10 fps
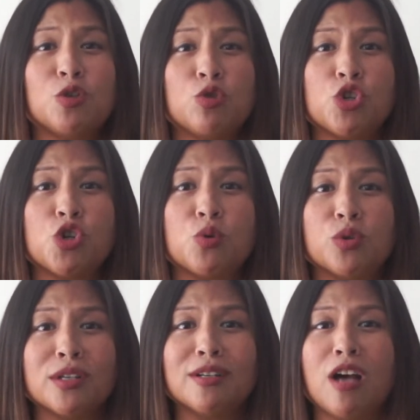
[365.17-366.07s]
you
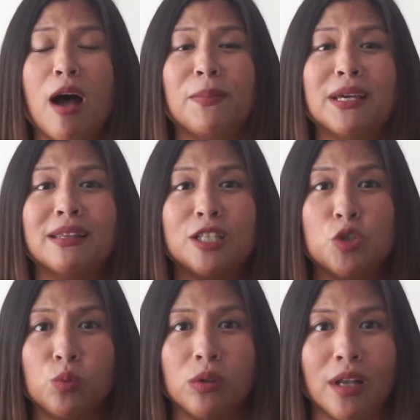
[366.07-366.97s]
choose a topic that
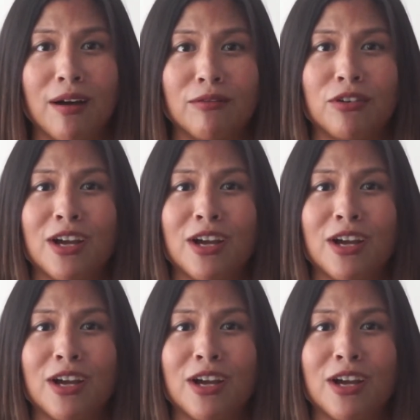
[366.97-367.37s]
you love.